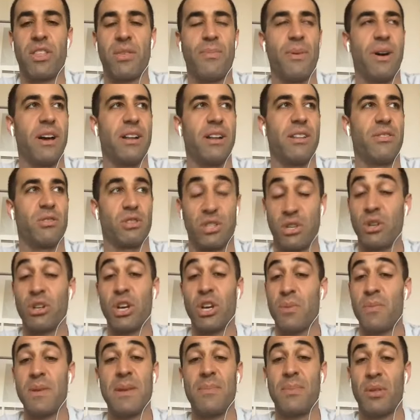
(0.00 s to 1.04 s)
But there's still good
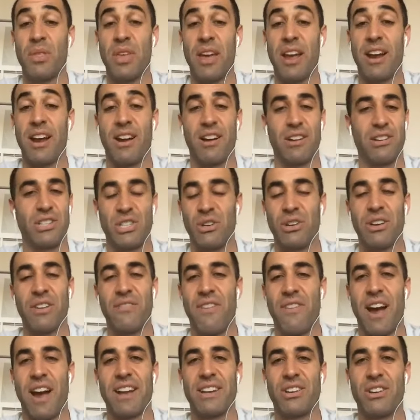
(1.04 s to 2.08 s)
people there. You still can
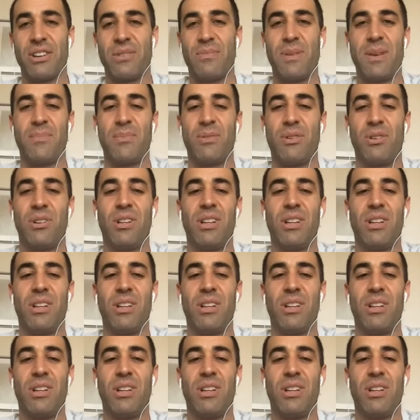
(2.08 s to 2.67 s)
find good people.